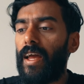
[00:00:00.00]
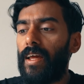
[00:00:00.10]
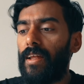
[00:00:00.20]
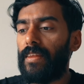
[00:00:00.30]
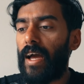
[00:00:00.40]

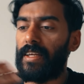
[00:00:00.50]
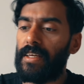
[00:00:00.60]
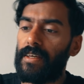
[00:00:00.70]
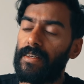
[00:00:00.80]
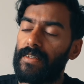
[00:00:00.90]
And the
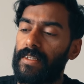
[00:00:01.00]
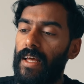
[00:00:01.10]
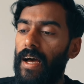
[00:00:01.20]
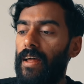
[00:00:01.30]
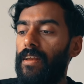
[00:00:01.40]
idea is
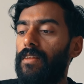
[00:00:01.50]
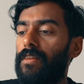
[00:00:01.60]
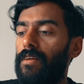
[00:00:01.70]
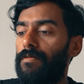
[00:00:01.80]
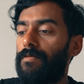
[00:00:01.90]
that
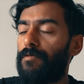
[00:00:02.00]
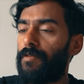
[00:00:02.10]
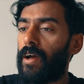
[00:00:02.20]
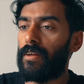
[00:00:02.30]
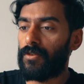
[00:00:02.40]
the
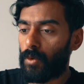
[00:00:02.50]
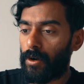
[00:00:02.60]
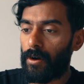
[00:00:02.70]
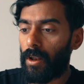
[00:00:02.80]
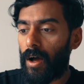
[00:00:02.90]
fight is
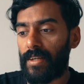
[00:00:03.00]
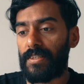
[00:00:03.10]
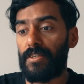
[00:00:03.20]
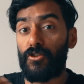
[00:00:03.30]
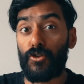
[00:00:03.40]
won or
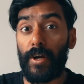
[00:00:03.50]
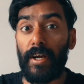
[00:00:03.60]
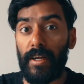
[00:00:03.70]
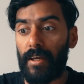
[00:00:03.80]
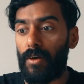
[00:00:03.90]
lost in
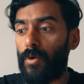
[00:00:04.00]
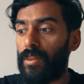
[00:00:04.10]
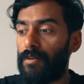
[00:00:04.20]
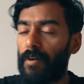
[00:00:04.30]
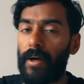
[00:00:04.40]
training
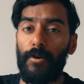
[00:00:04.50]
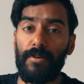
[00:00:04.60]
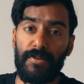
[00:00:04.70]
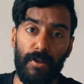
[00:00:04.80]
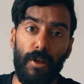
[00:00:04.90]
when the fighter
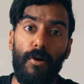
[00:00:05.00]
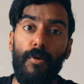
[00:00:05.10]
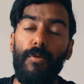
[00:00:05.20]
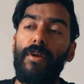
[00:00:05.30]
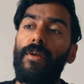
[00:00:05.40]
is alone